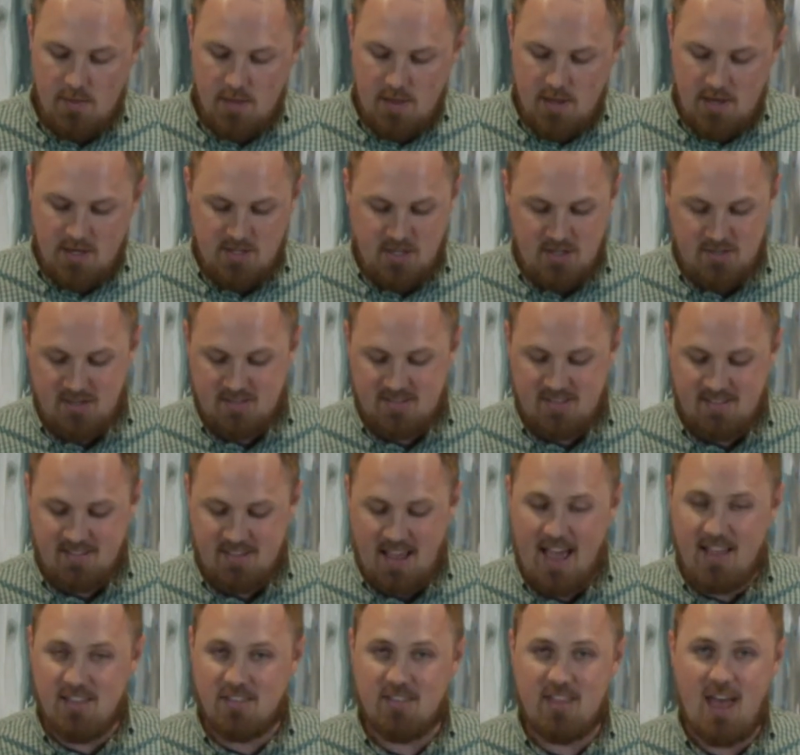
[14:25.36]
And Jesus says,
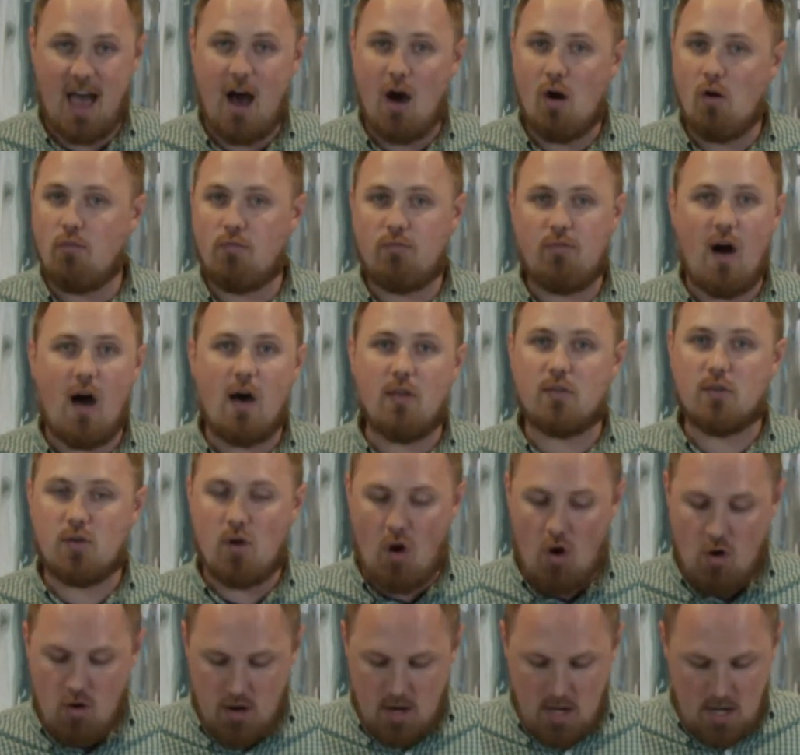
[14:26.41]
"As thou, Father,
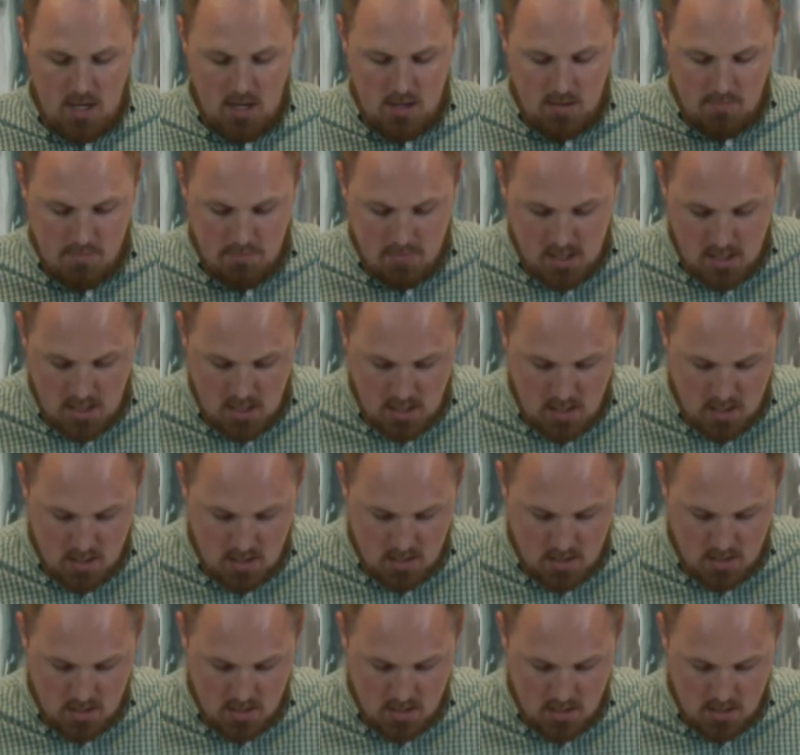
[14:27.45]
art in me,
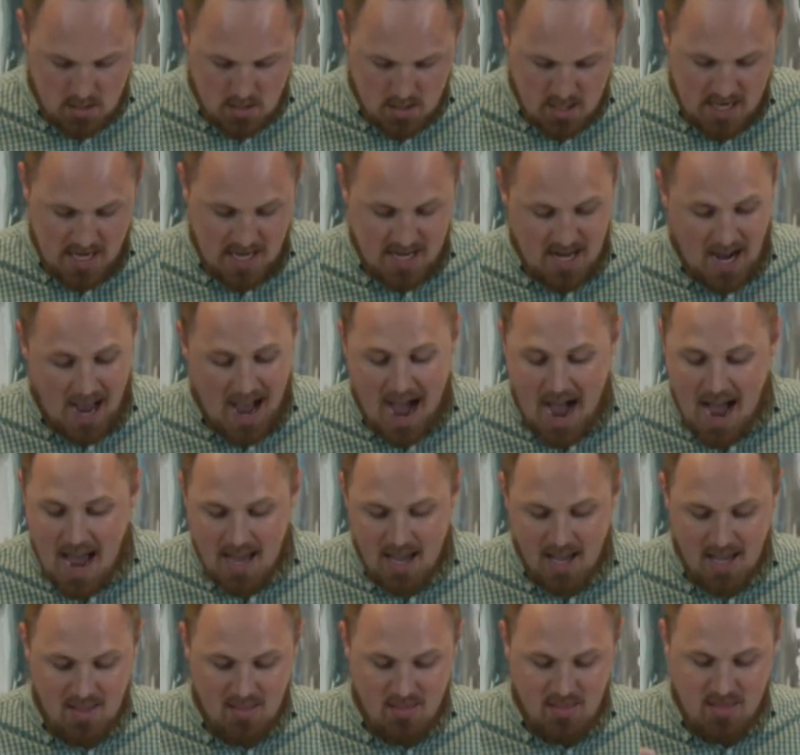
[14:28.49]
and I
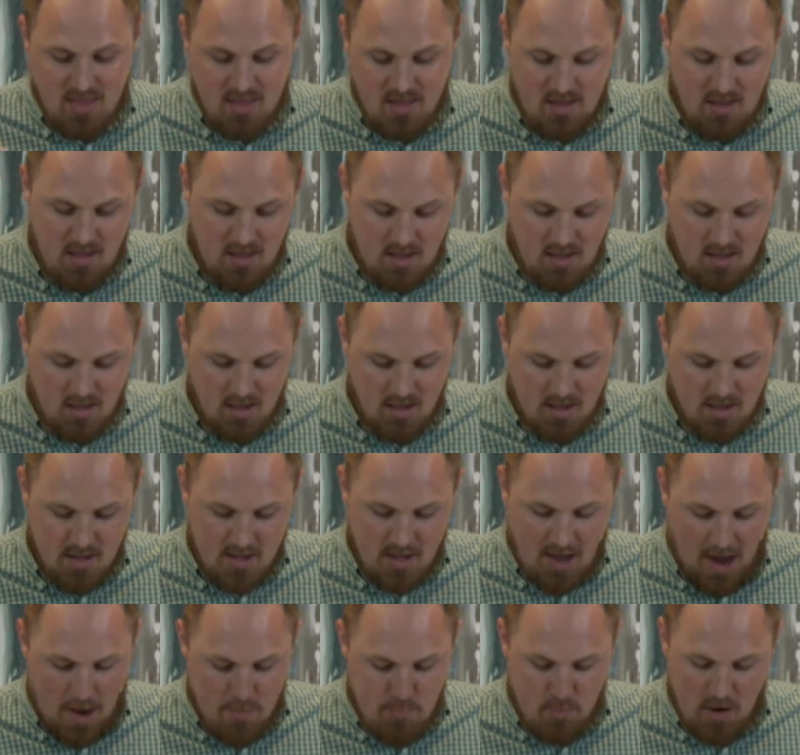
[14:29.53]
in thee,
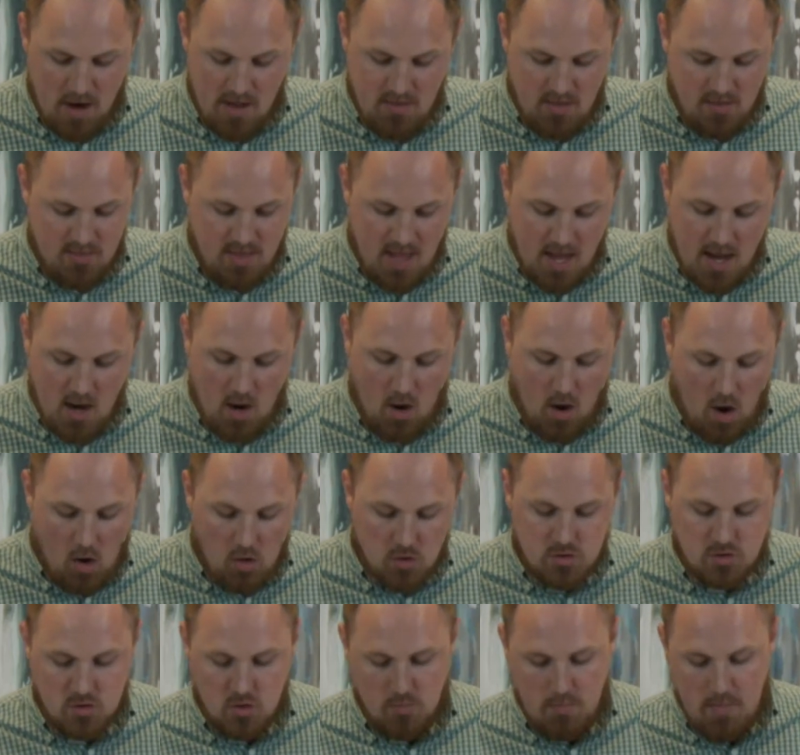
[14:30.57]
I pray that they
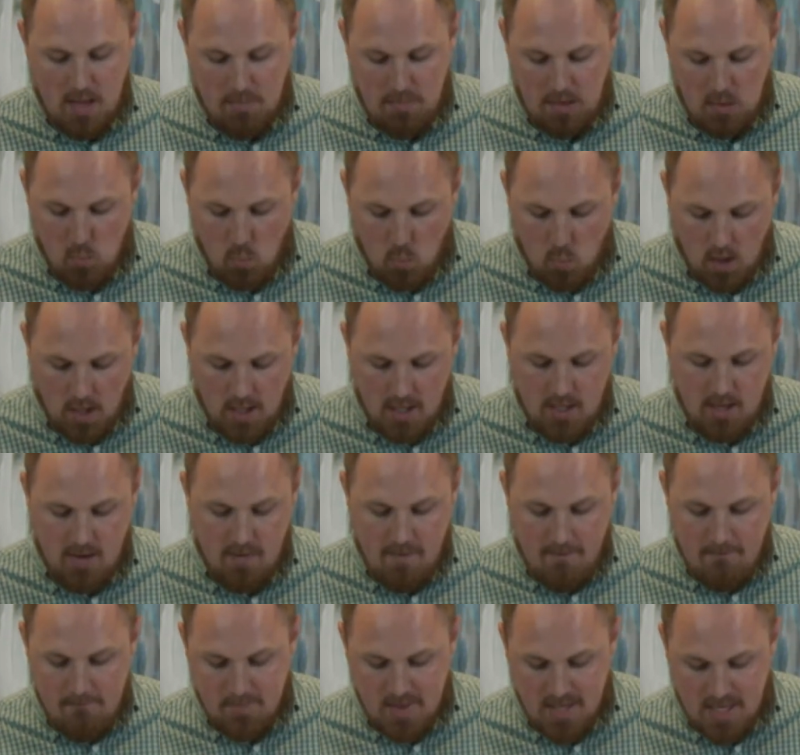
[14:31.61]
also may be one
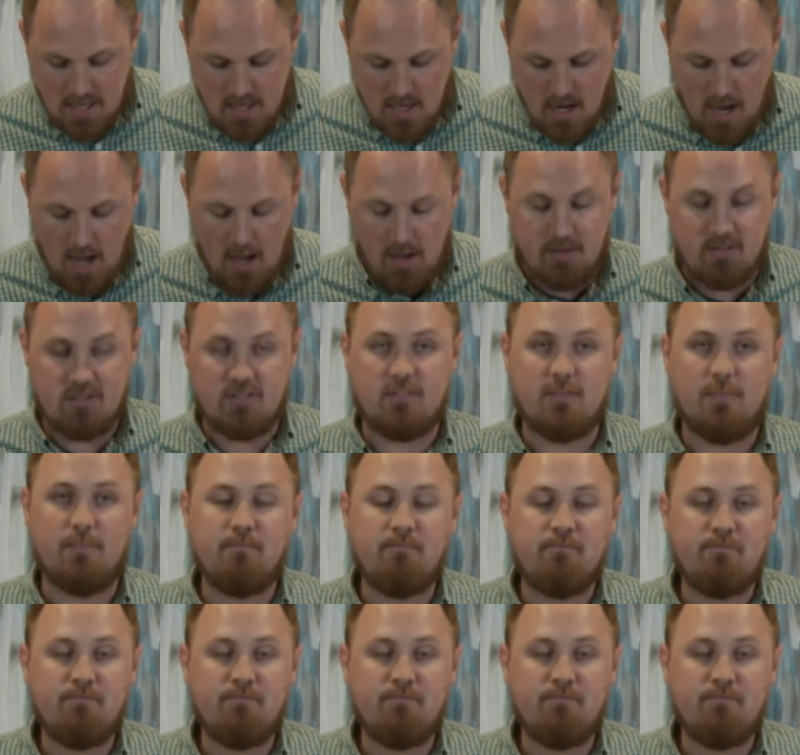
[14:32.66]
in us."